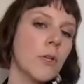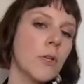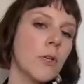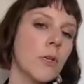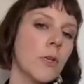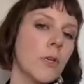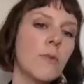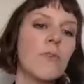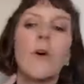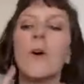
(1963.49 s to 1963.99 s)

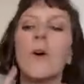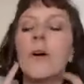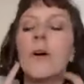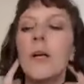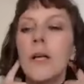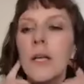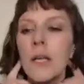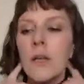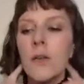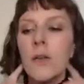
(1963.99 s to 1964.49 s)
because we've got
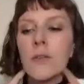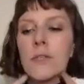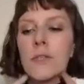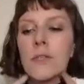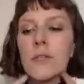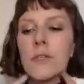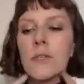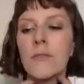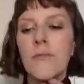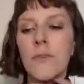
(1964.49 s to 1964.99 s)

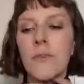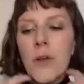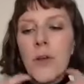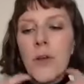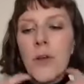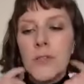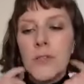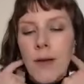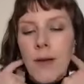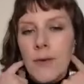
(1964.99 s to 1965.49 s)
lots of lymph
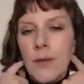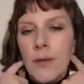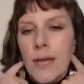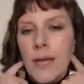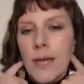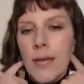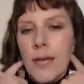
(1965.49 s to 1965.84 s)
nodes around